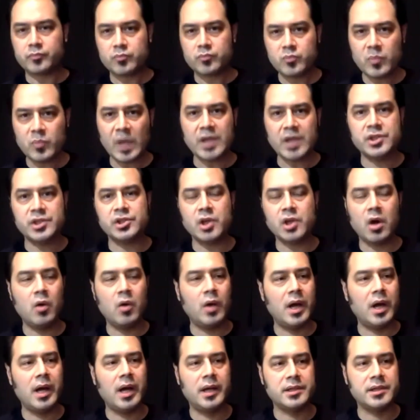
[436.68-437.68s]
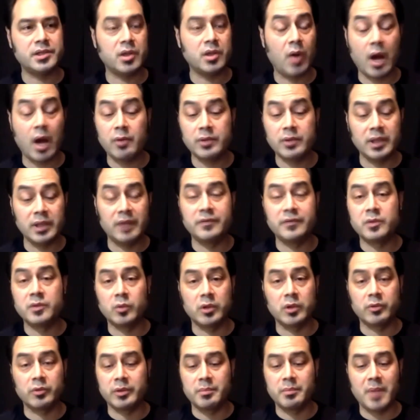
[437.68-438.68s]
So I would love to
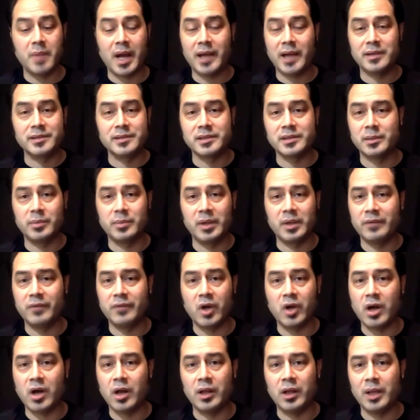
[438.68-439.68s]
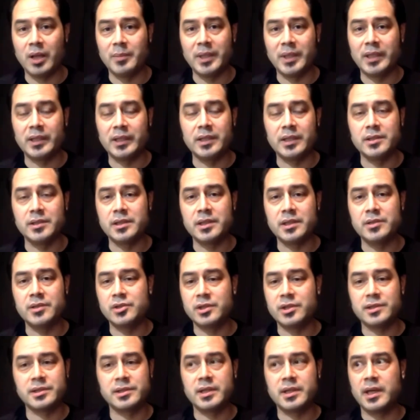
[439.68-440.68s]
work with Miles above all. I mean, he
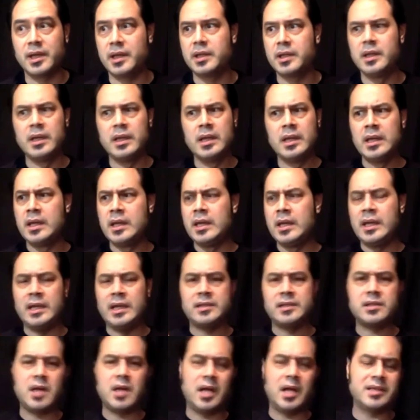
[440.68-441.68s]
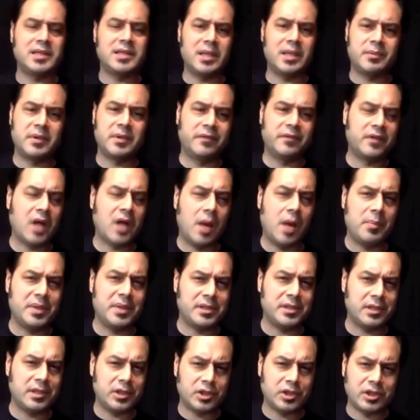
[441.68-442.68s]
just his concept of
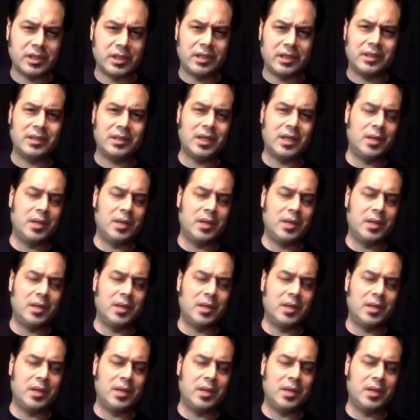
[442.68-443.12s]
composition and